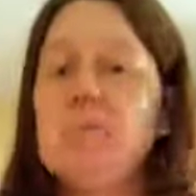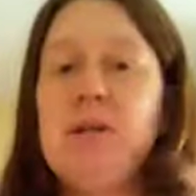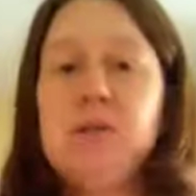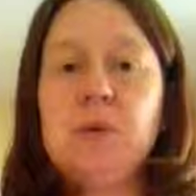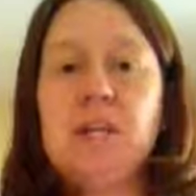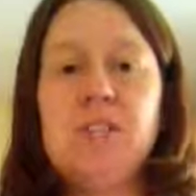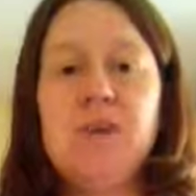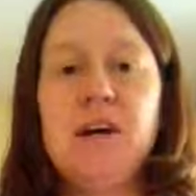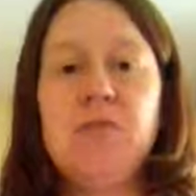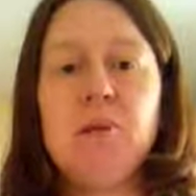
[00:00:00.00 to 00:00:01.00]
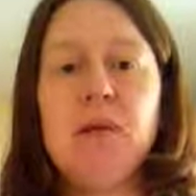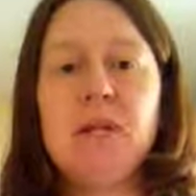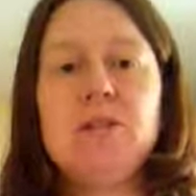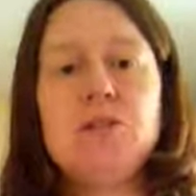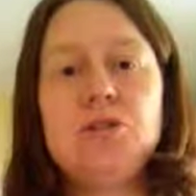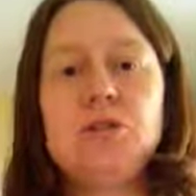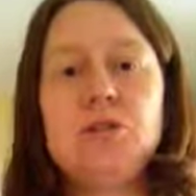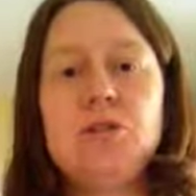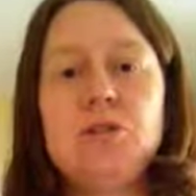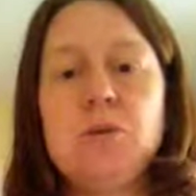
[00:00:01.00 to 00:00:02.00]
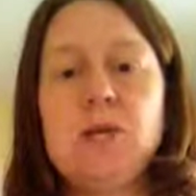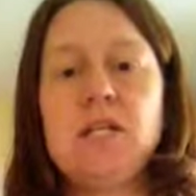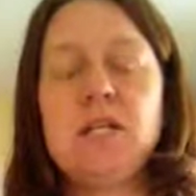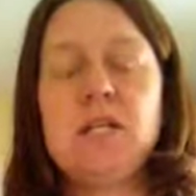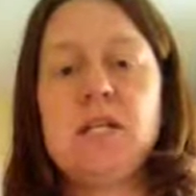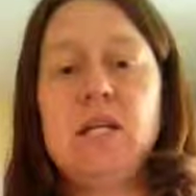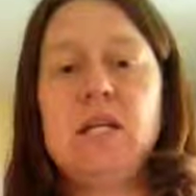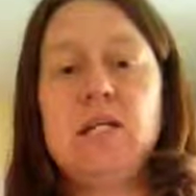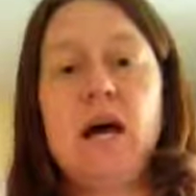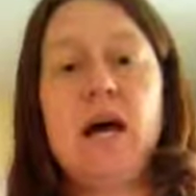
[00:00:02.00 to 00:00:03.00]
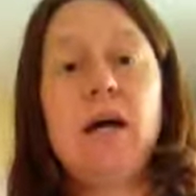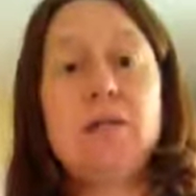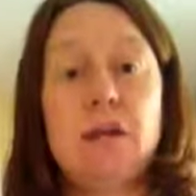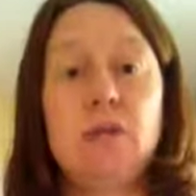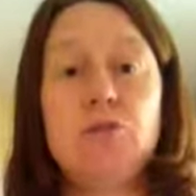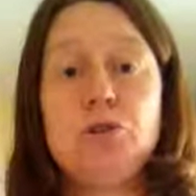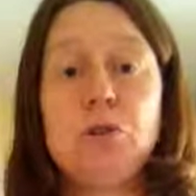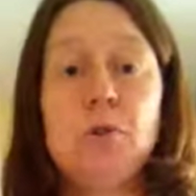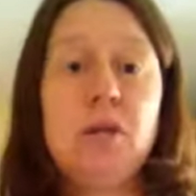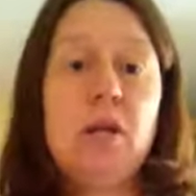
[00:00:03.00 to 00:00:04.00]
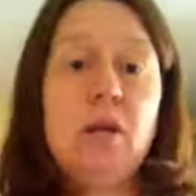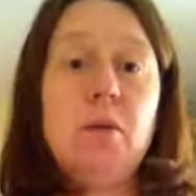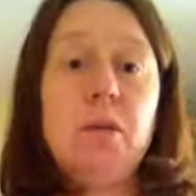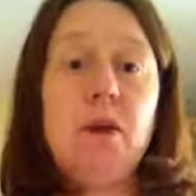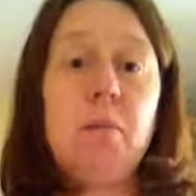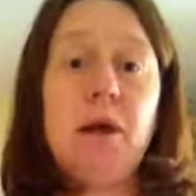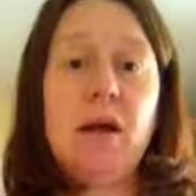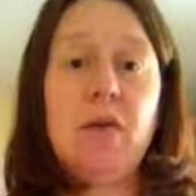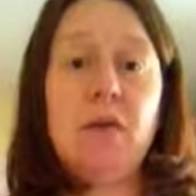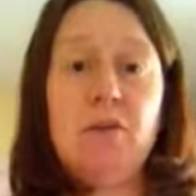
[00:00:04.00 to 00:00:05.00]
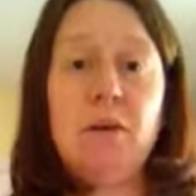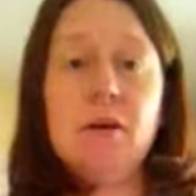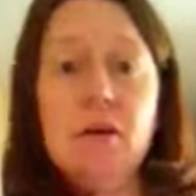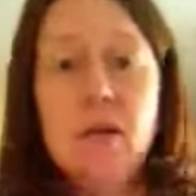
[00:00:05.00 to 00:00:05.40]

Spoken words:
about 25 minutes at 220 degrees, and I'll show you what they're like when they come back out of the oven.